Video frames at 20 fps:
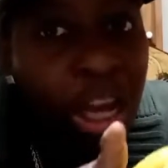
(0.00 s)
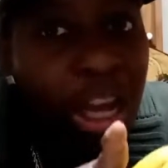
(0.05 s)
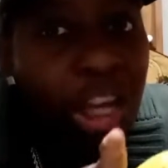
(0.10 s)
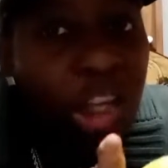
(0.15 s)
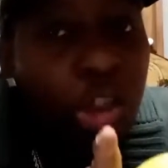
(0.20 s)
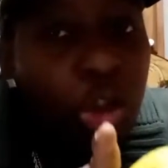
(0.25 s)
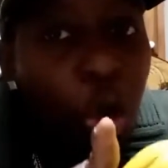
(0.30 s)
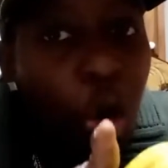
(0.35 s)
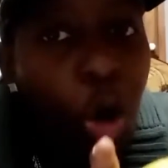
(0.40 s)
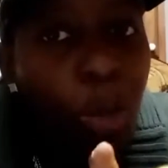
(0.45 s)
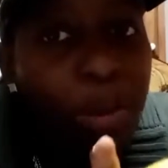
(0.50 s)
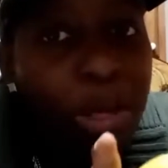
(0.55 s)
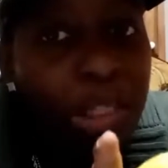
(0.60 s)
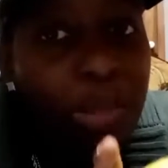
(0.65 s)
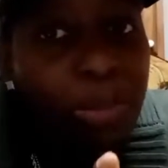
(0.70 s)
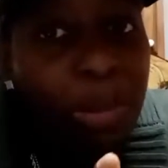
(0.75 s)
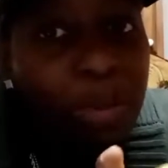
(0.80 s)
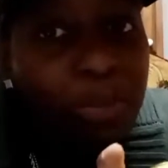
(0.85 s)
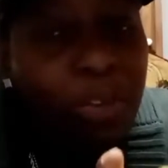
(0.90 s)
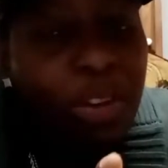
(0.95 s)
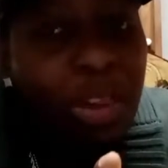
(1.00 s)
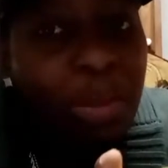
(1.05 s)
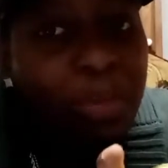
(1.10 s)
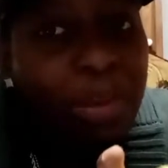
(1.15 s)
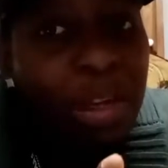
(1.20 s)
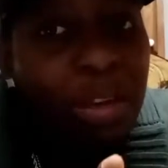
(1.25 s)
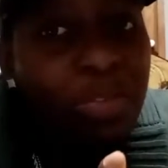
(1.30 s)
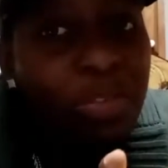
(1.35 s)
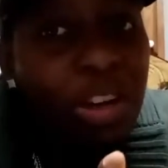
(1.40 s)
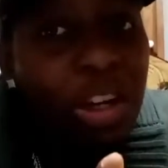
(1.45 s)
It's always been for the
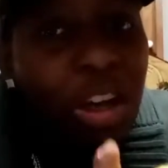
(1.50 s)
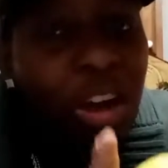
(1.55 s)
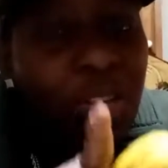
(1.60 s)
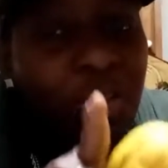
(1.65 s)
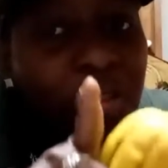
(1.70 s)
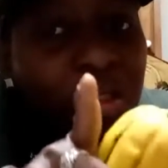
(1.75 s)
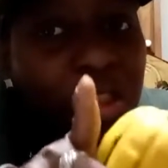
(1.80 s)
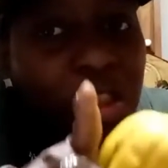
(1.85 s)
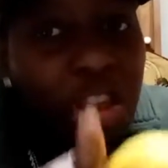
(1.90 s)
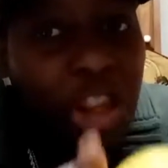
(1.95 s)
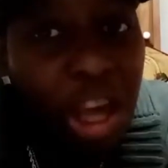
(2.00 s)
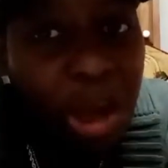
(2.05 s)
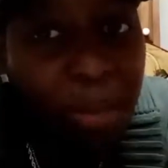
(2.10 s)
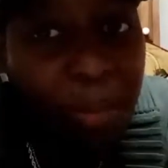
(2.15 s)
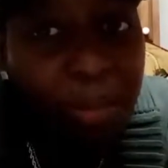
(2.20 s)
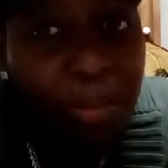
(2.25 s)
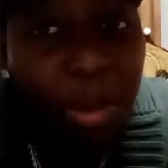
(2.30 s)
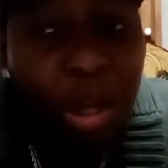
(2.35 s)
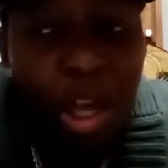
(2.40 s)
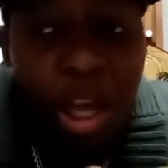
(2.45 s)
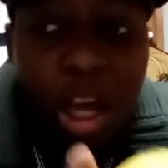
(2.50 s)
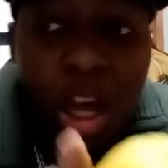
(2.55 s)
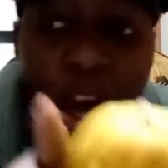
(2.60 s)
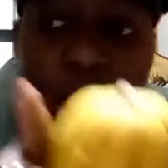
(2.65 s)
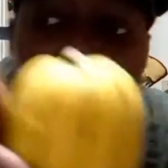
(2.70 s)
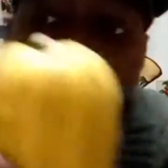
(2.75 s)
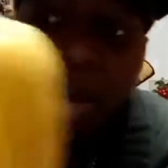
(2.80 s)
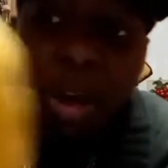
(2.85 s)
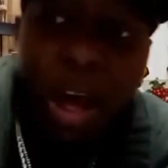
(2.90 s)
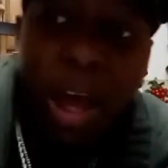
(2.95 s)
benefit of them.
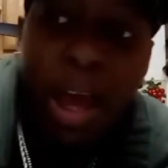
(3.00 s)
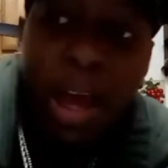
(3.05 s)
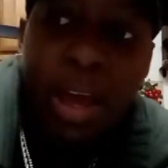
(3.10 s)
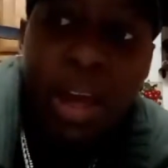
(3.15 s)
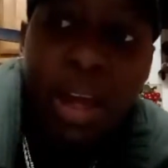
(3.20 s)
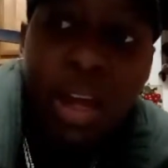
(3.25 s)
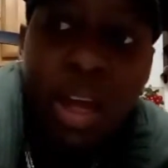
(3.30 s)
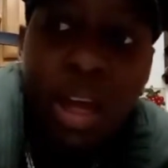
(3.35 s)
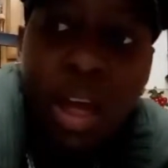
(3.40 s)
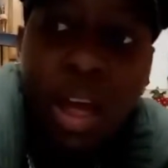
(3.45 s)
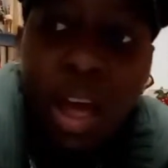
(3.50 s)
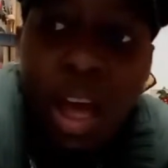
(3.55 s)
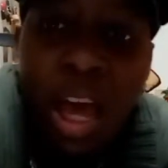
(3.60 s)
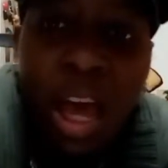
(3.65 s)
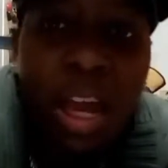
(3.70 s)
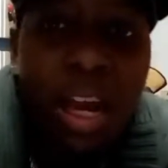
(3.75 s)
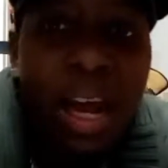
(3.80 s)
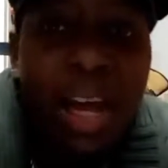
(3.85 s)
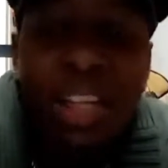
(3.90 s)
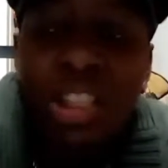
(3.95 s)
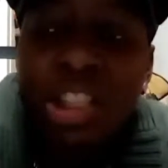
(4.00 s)
Okay? And I